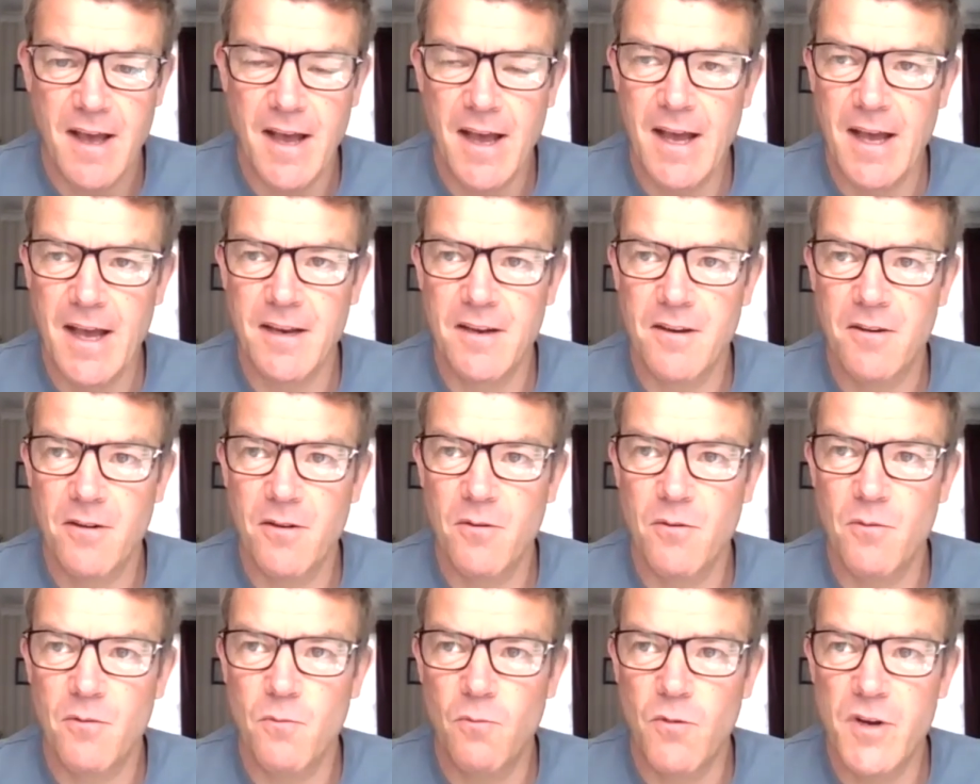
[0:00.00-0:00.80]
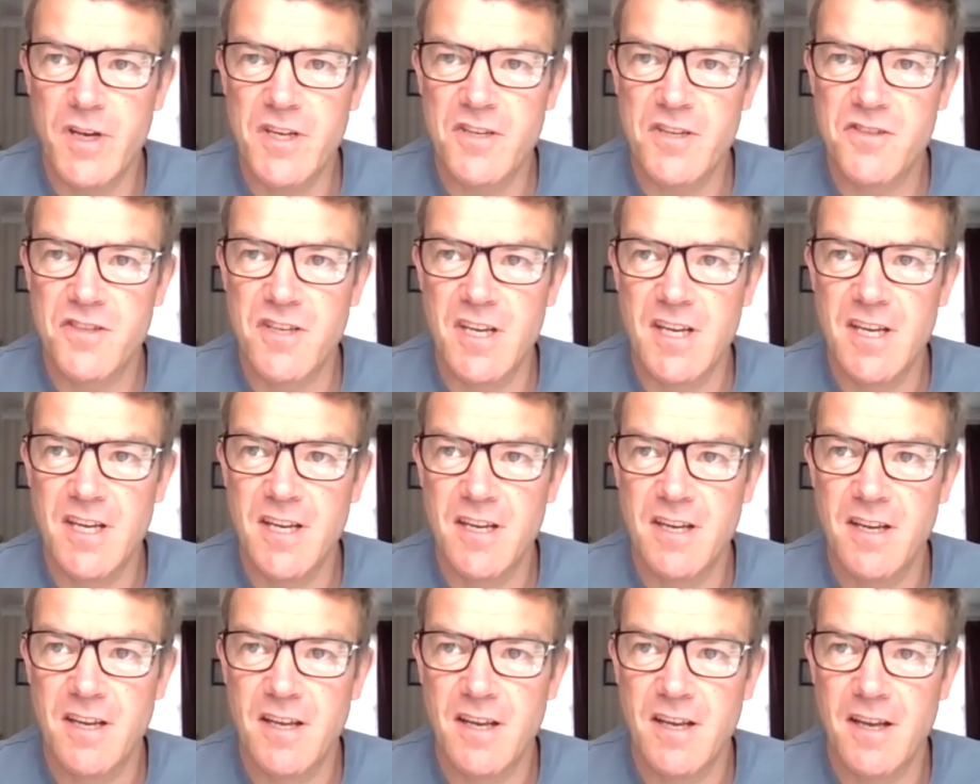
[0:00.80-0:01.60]
And we
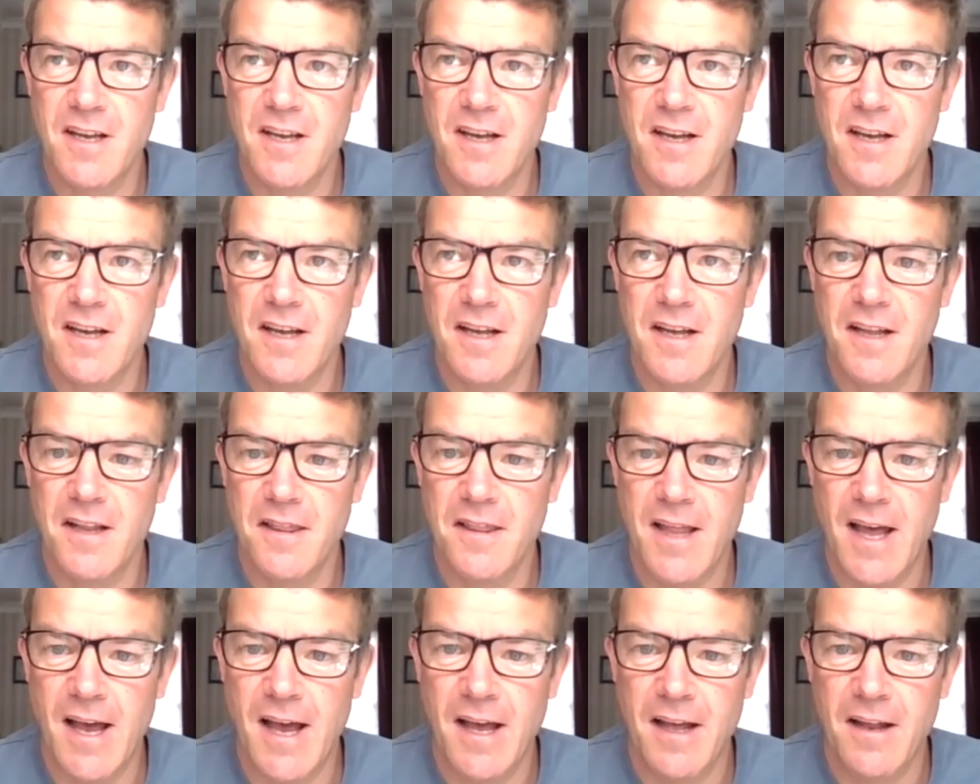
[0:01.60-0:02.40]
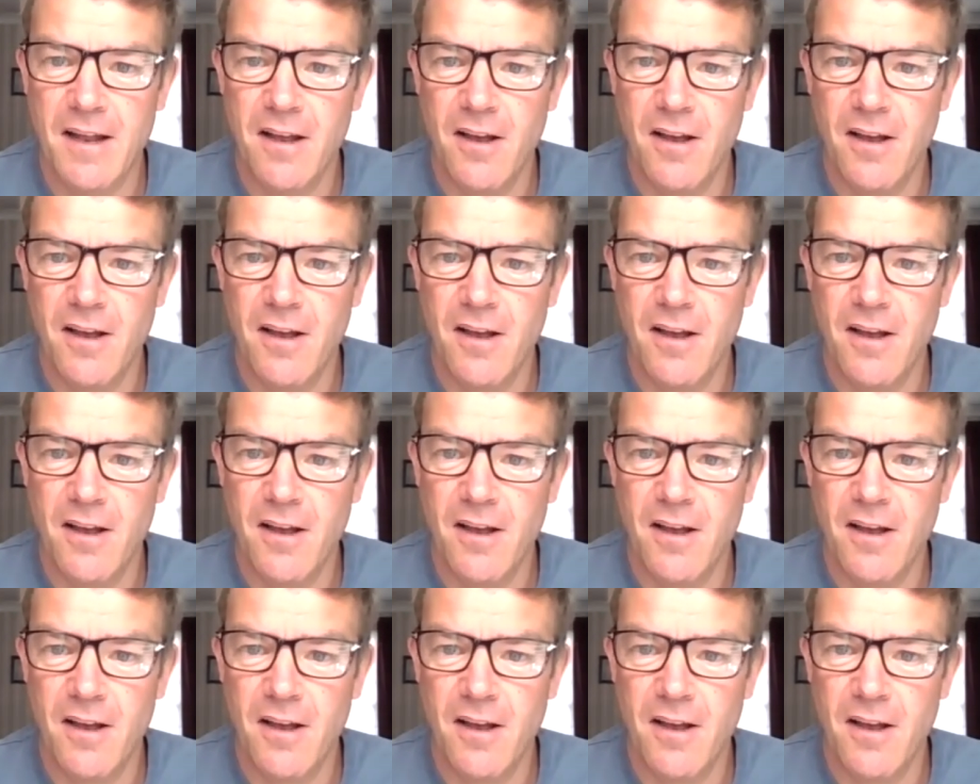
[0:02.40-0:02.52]
see that